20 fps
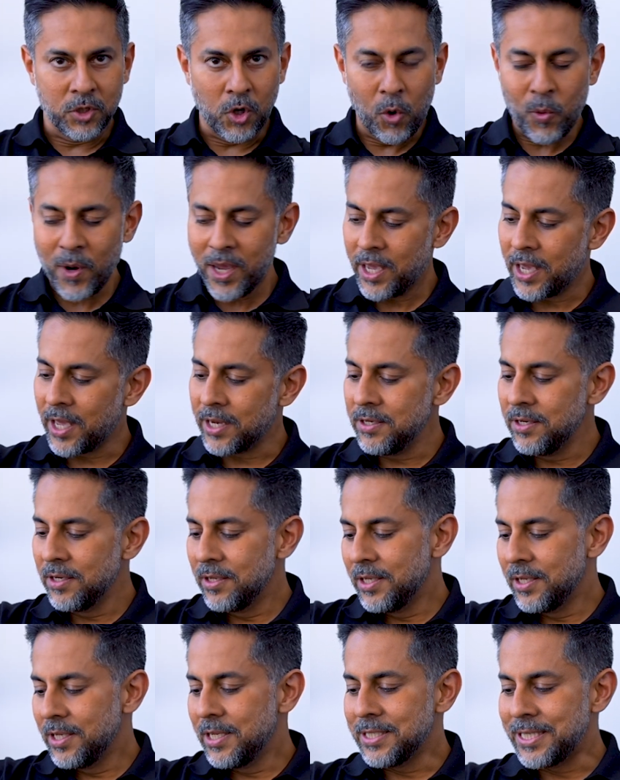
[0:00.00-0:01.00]
Go ahead,
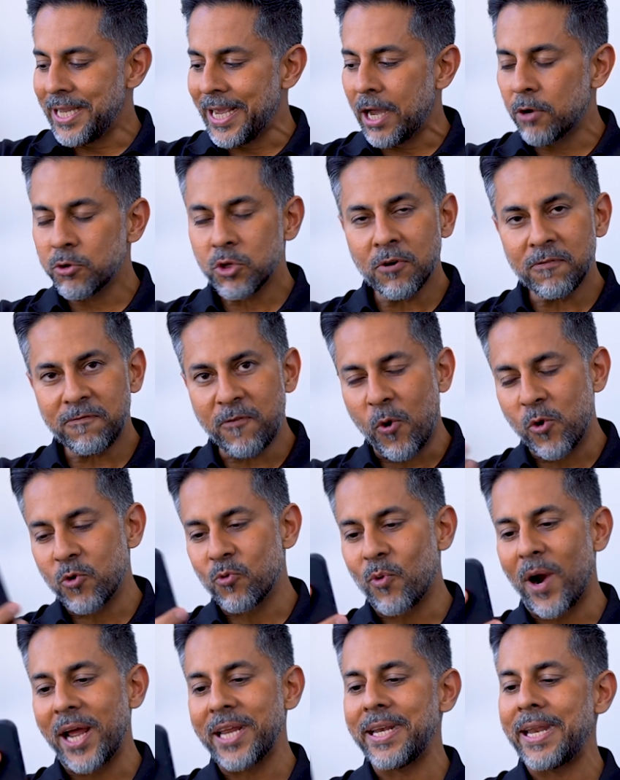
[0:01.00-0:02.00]
take out your phone
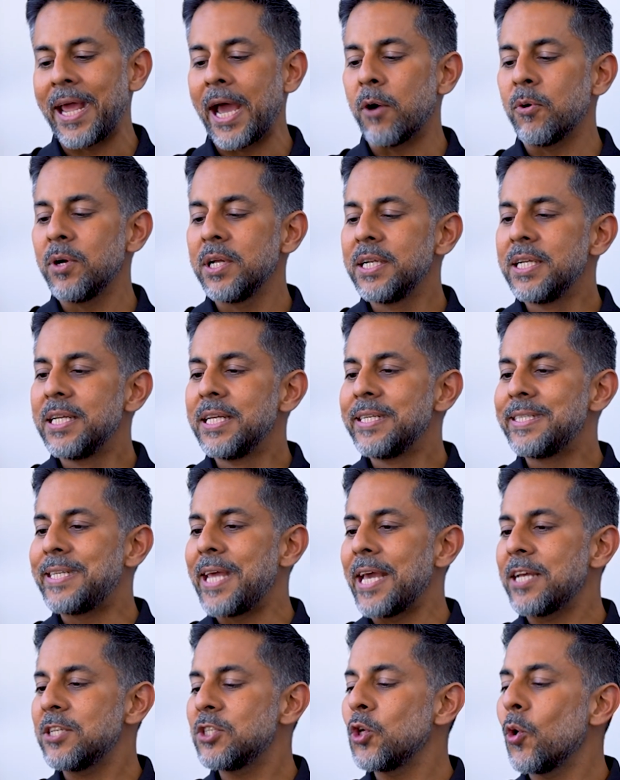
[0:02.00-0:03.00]
right now,
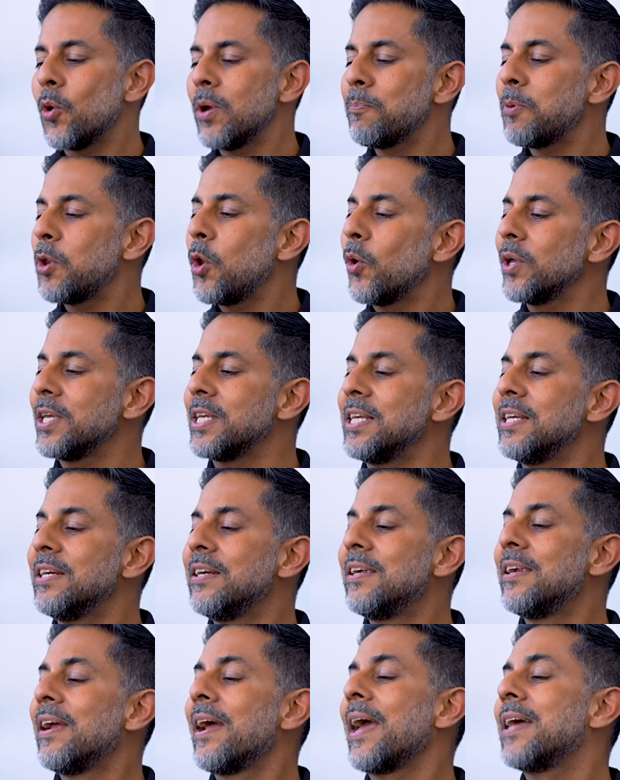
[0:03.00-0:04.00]
text your employee
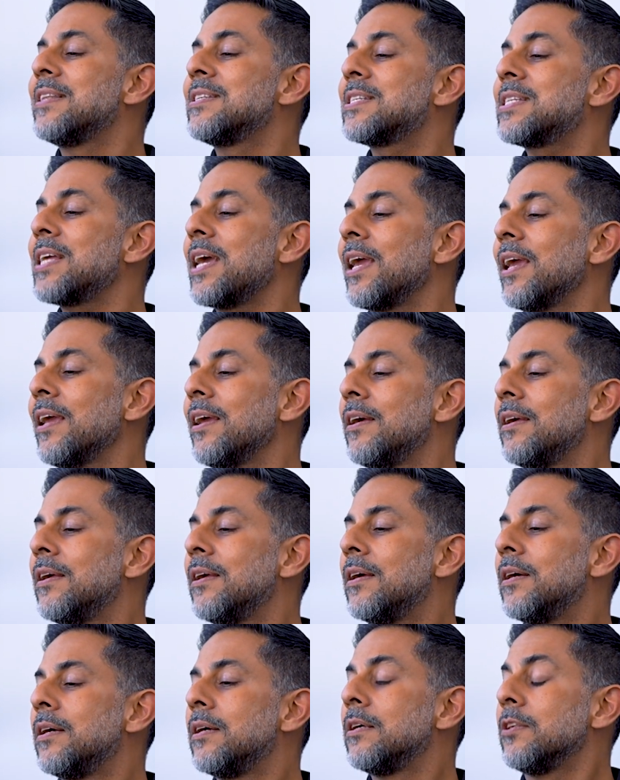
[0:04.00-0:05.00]
and say,
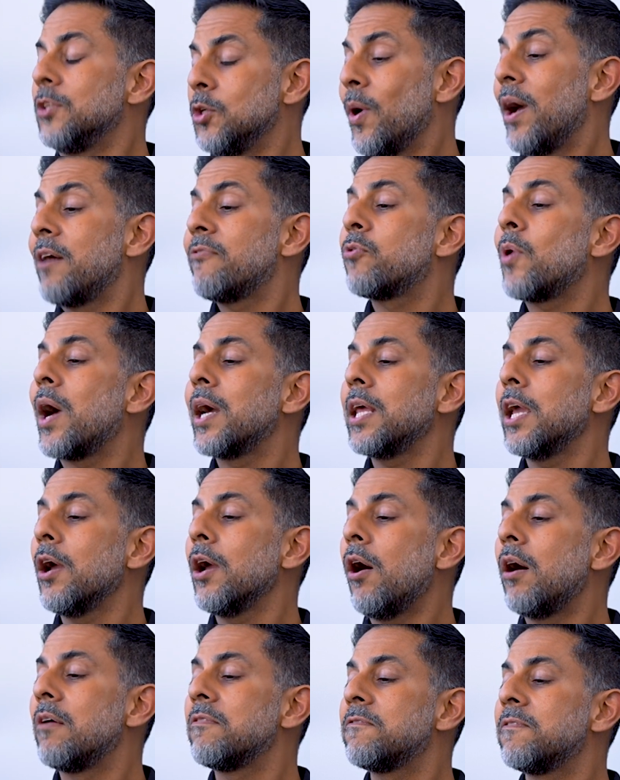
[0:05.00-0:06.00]
you have Friday
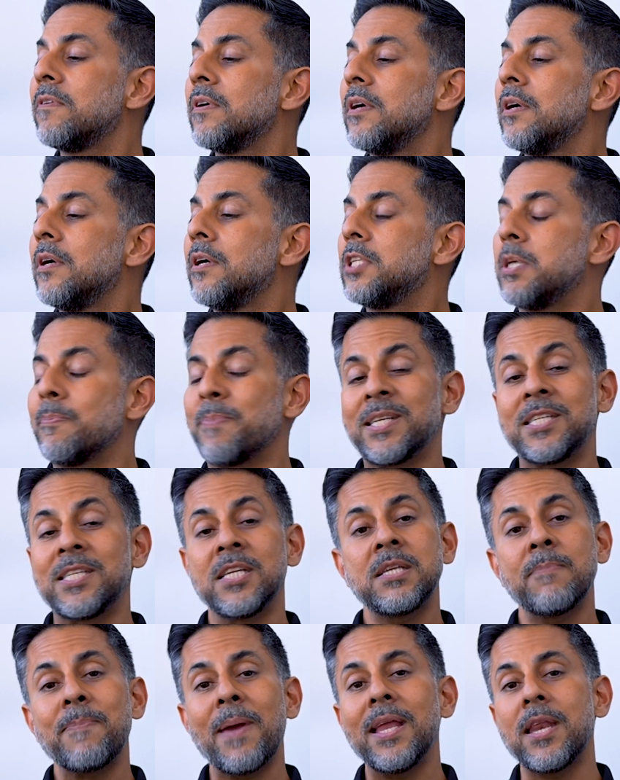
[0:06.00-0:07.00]
off to
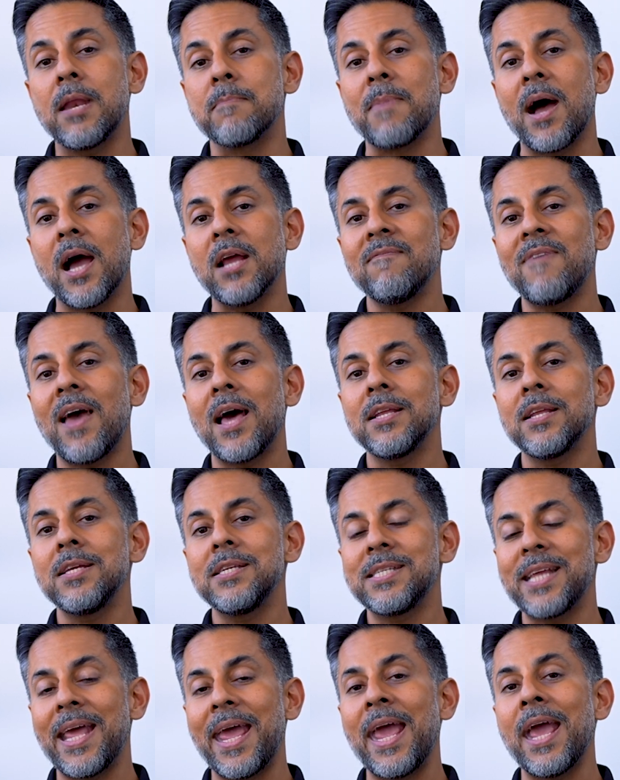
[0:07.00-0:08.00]
participate in
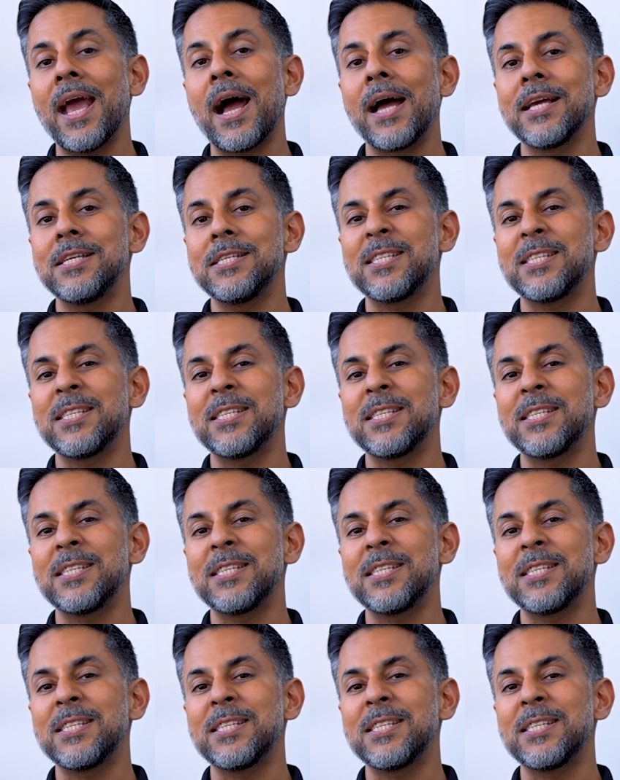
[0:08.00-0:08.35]
Mindvalley's AI